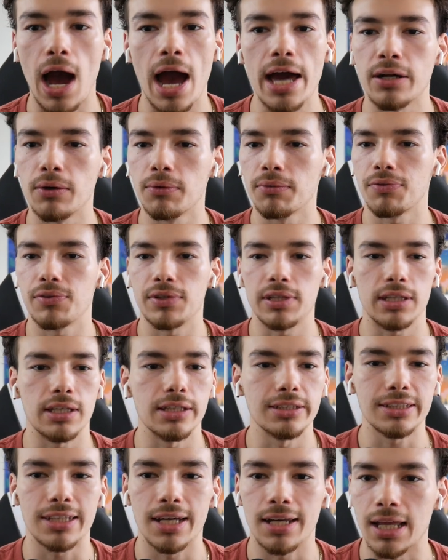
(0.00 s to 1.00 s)
I don't think
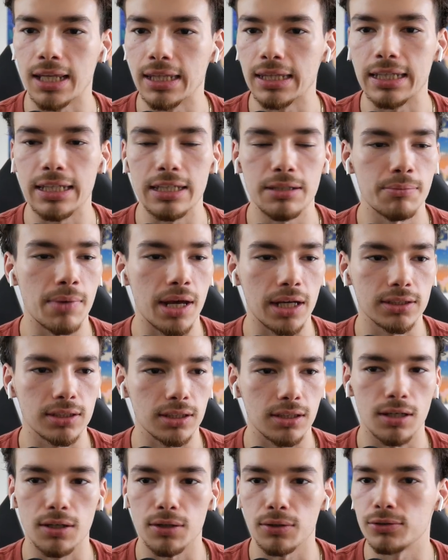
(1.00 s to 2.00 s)
he's gonna lead
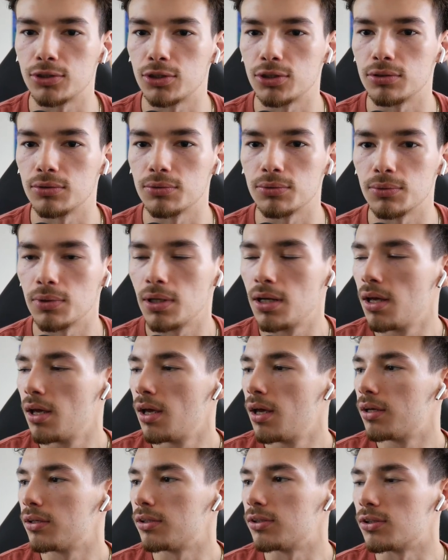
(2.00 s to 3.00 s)
Mexico to,
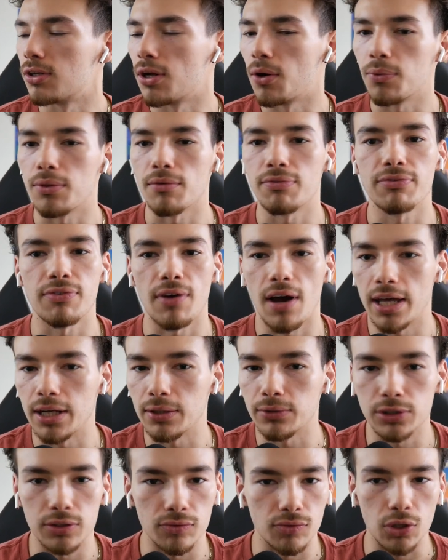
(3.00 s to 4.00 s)
you know, the
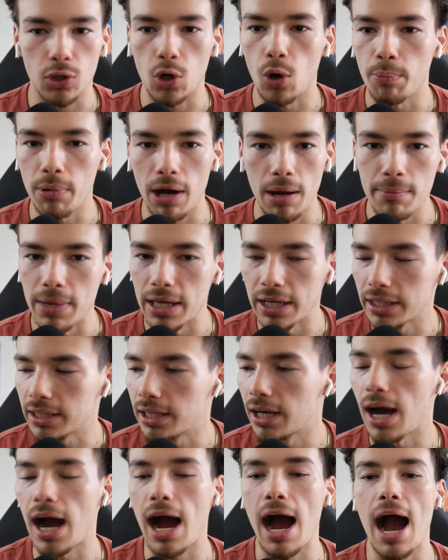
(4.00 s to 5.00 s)
finals of the Copa
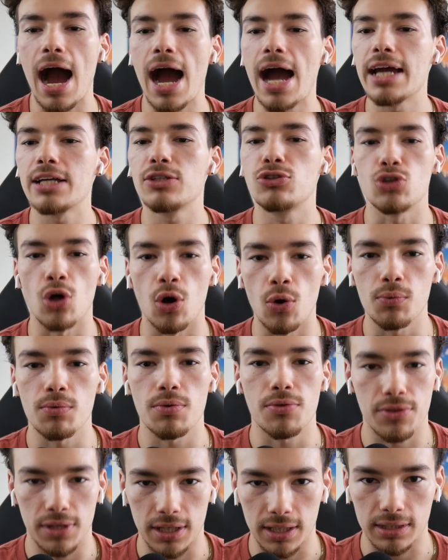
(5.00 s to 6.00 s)
America. I don't
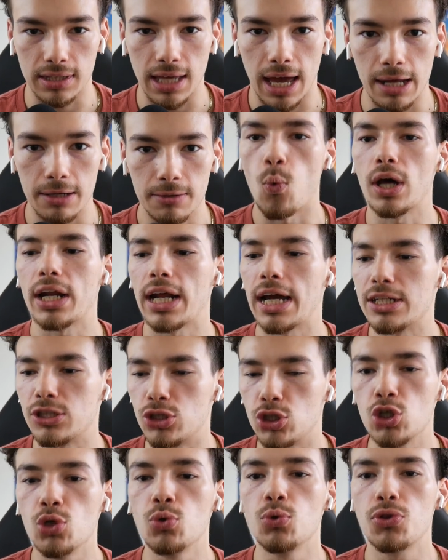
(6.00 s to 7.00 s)
think that. What I
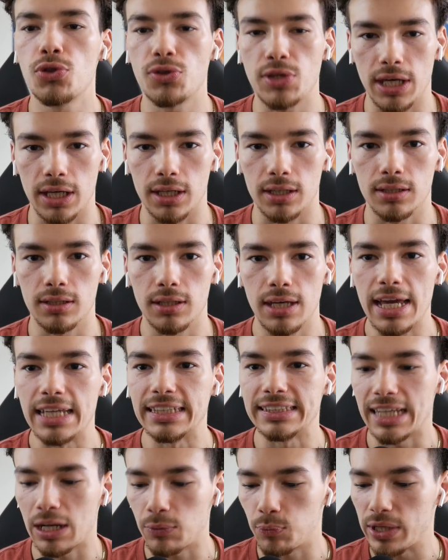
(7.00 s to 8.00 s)
do think
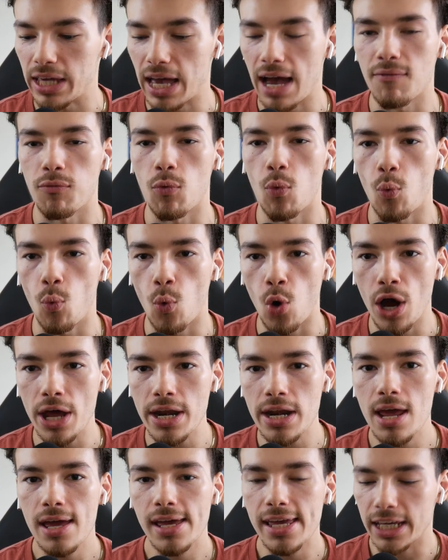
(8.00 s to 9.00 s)
is that we have
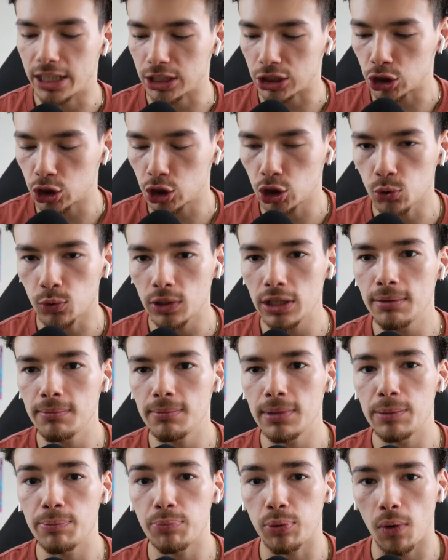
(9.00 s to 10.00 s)
one
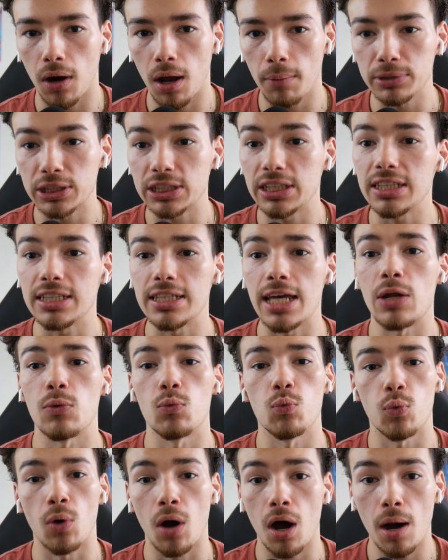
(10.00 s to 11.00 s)
extremely promising yet
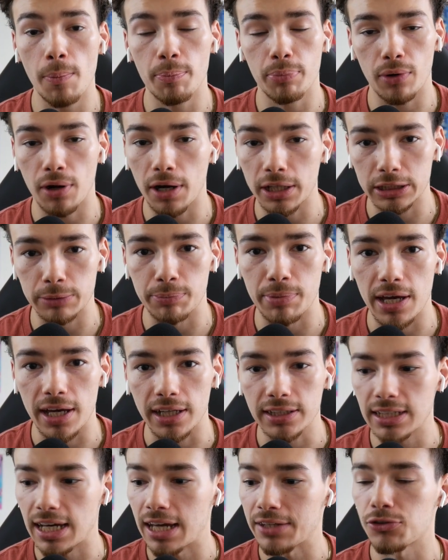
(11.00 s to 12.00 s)
raw
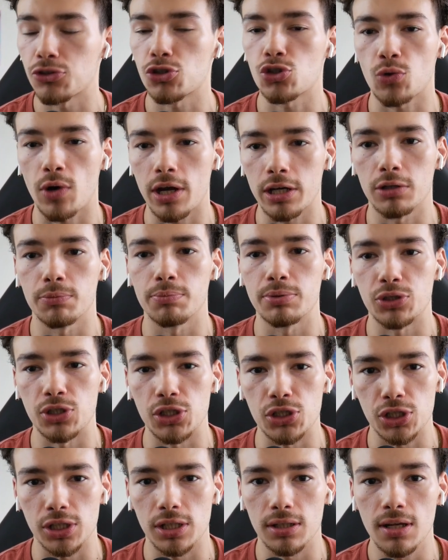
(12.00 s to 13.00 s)
prospect at the striker
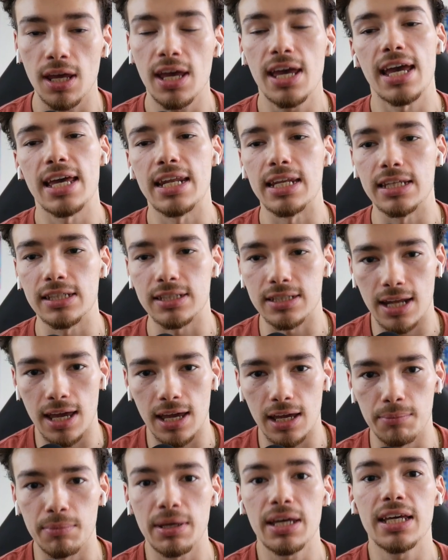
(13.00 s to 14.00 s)
position, and his
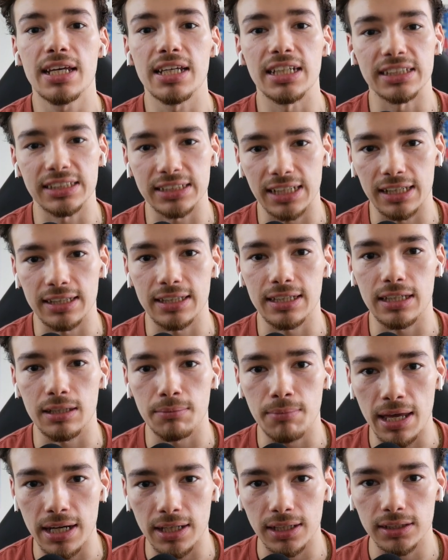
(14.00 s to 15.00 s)
name is Santi
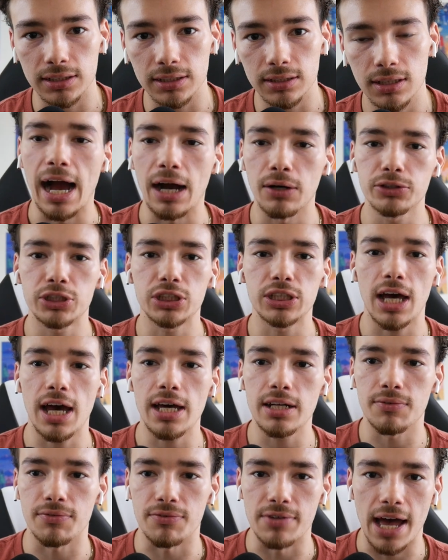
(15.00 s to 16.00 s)
Jimenez.
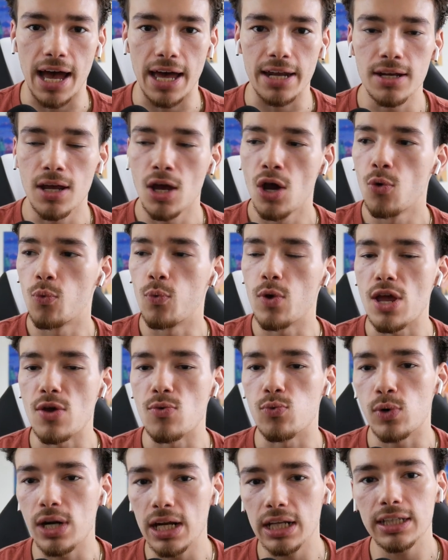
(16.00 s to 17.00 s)
Outside of that, we
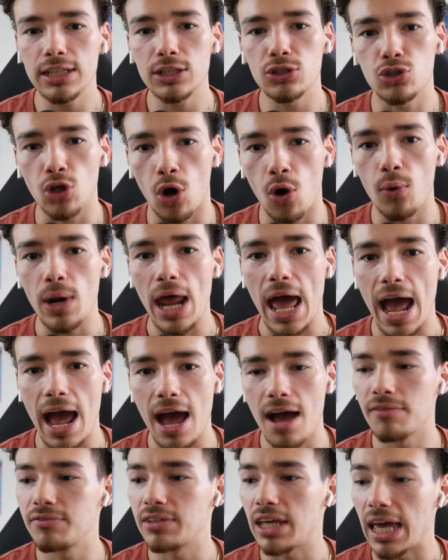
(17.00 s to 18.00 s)
really don't
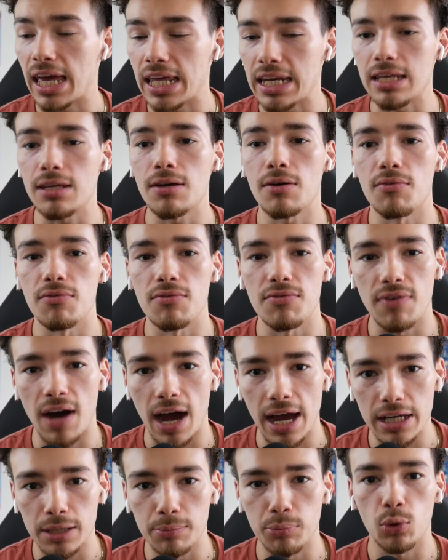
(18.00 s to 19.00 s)
have any
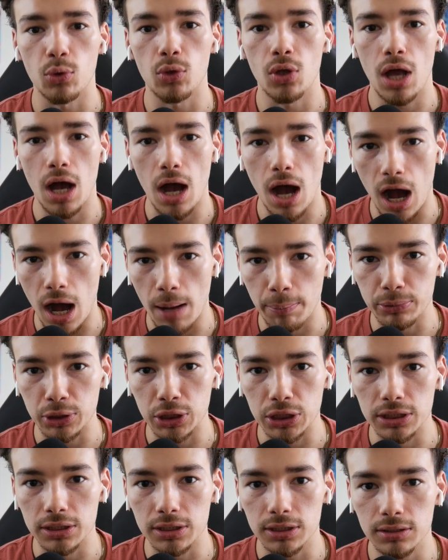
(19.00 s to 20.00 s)
viable
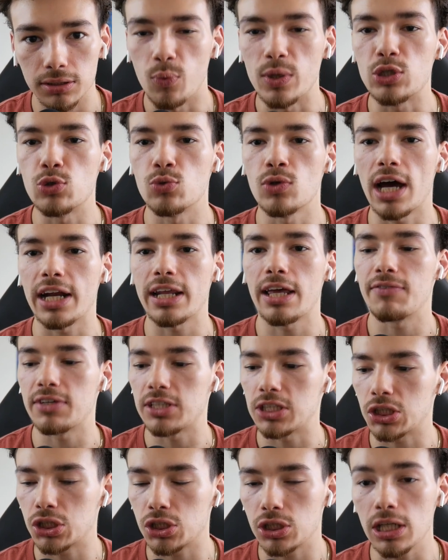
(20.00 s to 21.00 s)
options. We do not have a
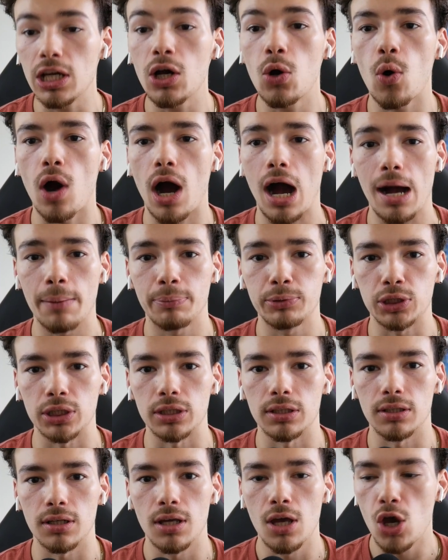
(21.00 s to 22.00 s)
single
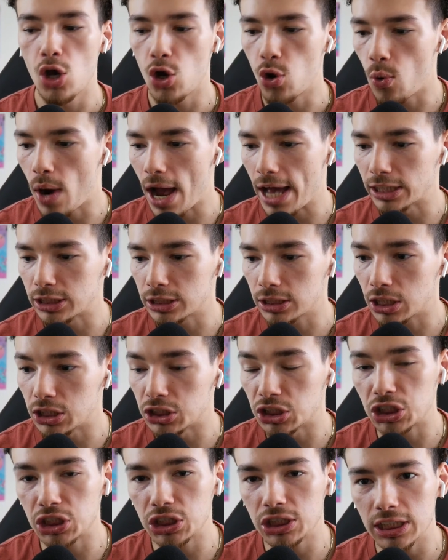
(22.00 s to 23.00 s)
option who has
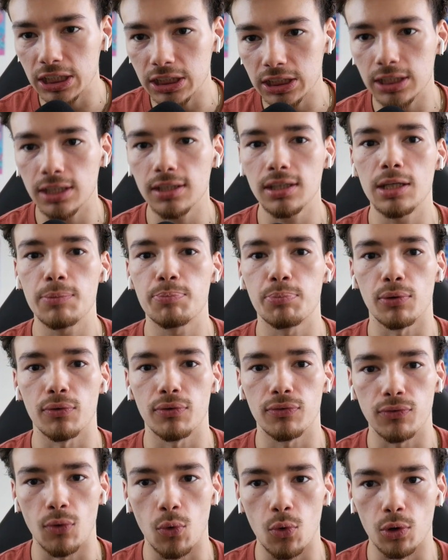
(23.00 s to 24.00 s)
consistently
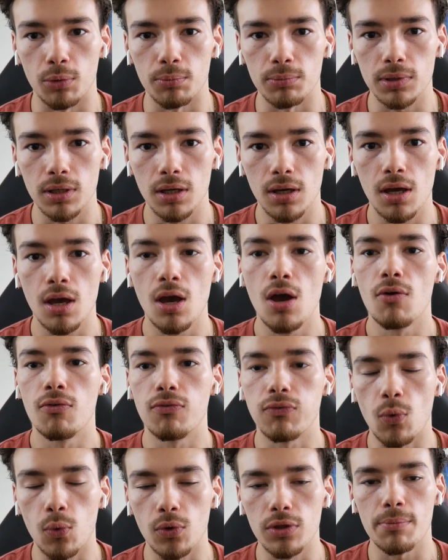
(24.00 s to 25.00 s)
performed
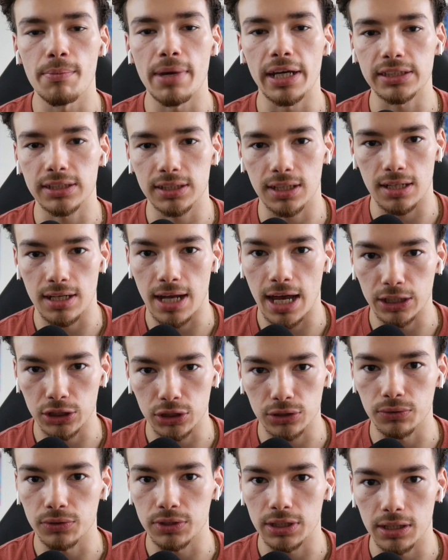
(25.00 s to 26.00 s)
for the Mexican
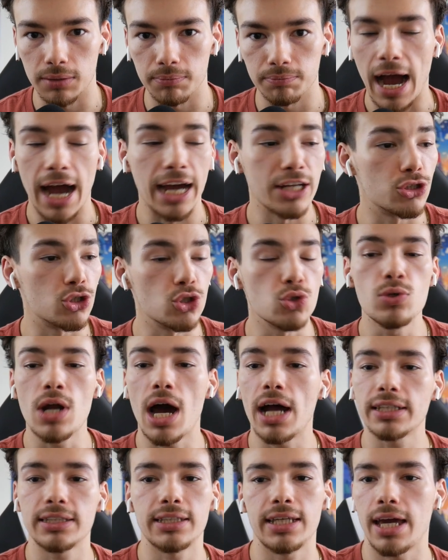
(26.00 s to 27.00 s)
national team. I do
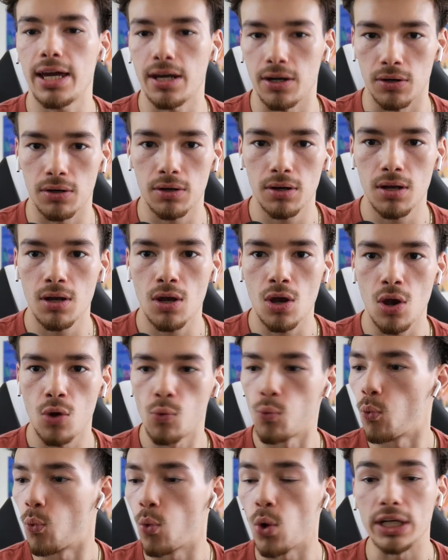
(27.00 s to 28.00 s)
not care
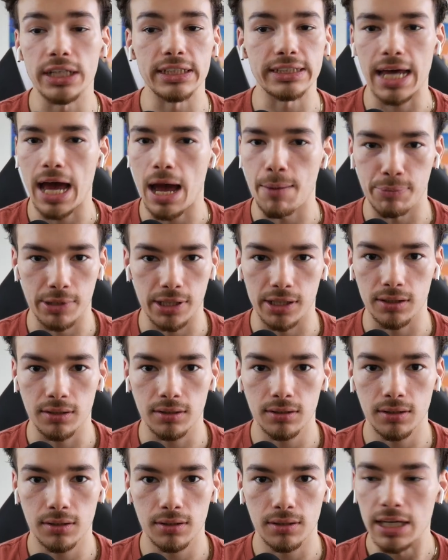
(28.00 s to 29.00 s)
what is happening
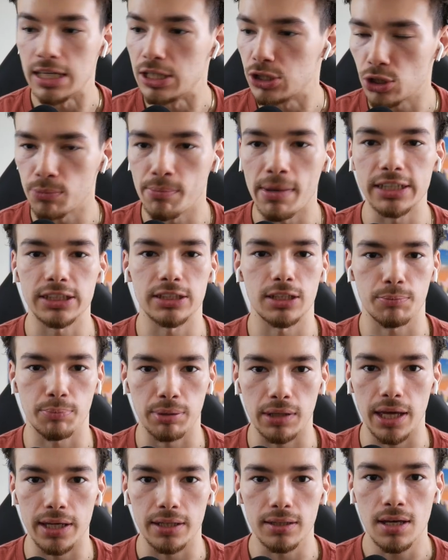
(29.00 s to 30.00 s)
in domestic
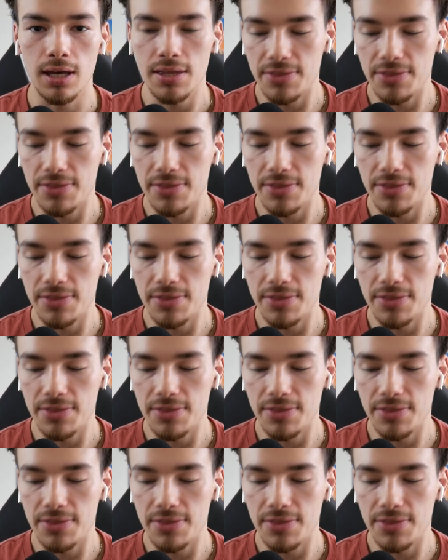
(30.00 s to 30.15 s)
play.